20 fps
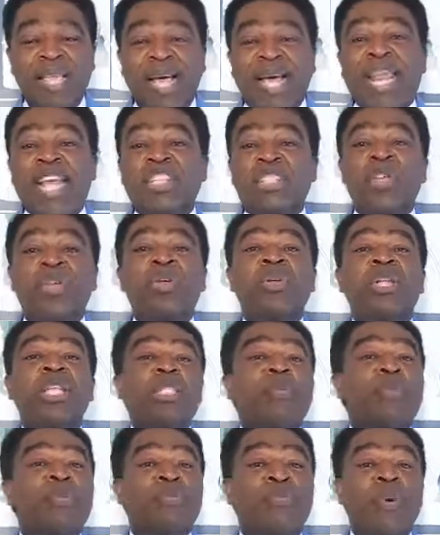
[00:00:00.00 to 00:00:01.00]
And I told you
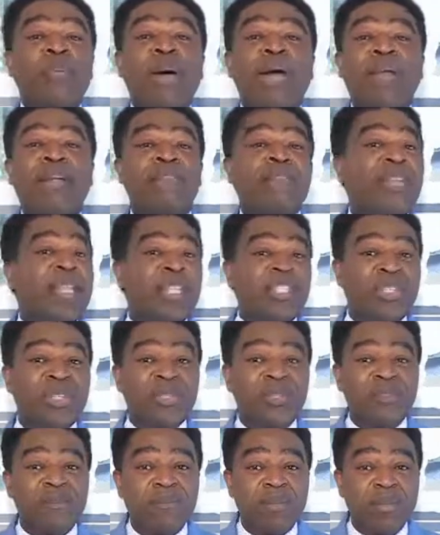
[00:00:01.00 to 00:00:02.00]
this before by
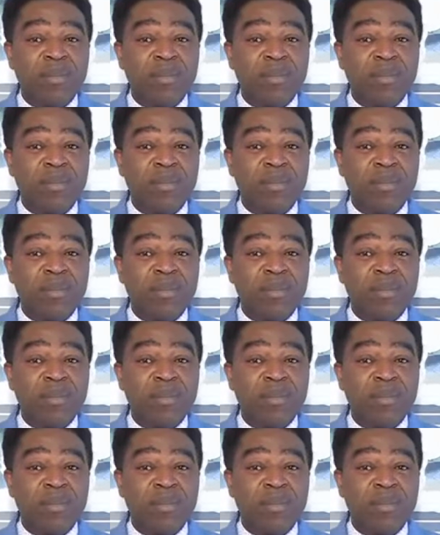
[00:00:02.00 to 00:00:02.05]
revelation